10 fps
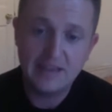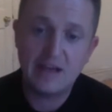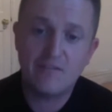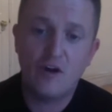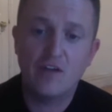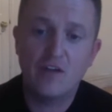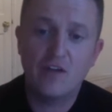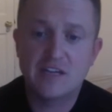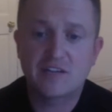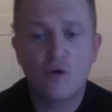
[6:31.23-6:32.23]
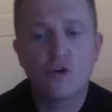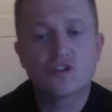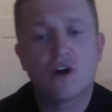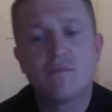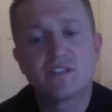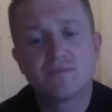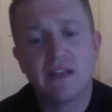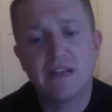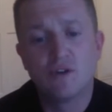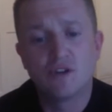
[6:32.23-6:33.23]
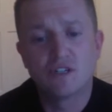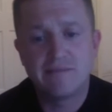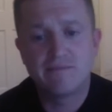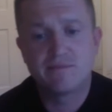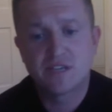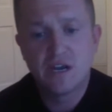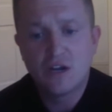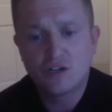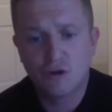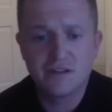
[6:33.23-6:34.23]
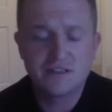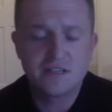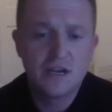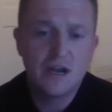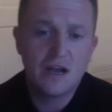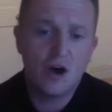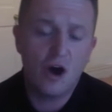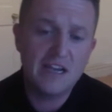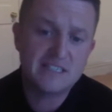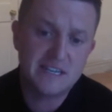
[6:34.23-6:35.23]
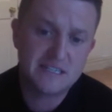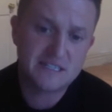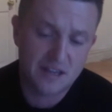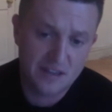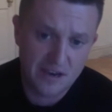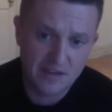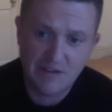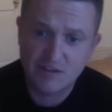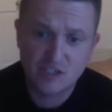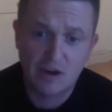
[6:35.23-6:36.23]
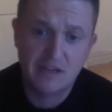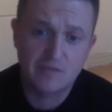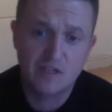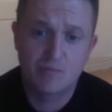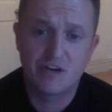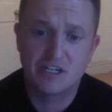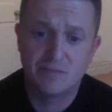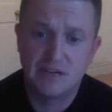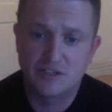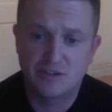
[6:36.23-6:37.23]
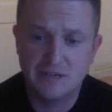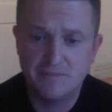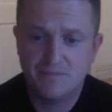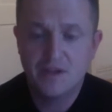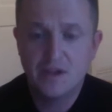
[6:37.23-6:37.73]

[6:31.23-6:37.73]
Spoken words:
in that 5 years, 4 times as many Muslims joined ISIS than have ever signed up to the British military.